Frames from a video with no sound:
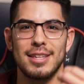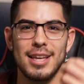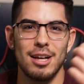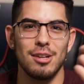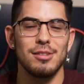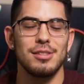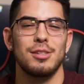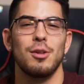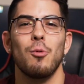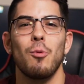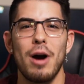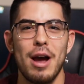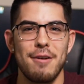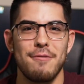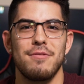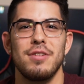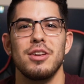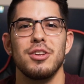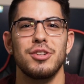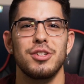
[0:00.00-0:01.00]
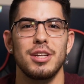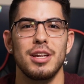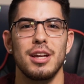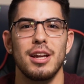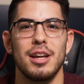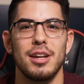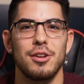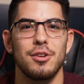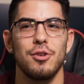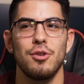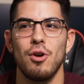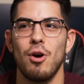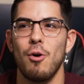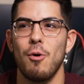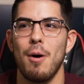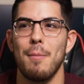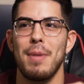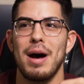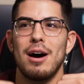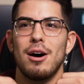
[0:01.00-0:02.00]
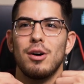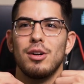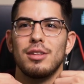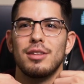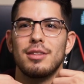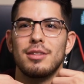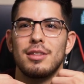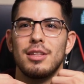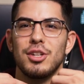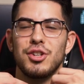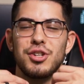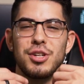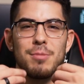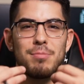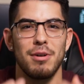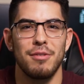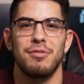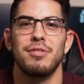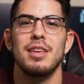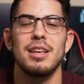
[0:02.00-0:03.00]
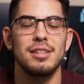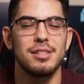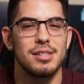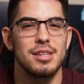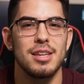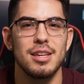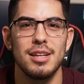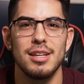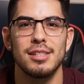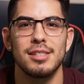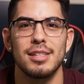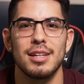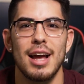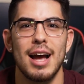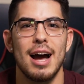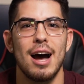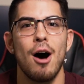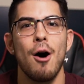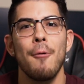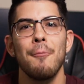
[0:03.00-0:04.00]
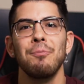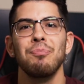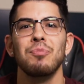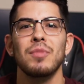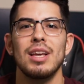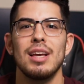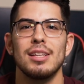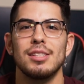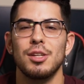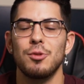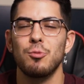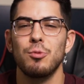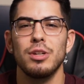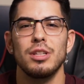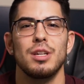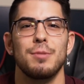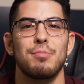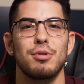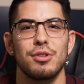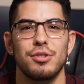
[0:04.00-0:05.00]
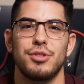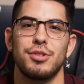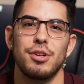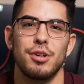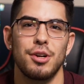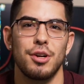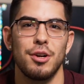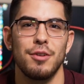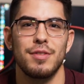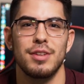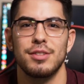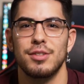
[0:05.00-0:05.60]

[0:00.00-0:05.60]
tells the white vision, you know, about the ship of Theseus and how is it really preserved?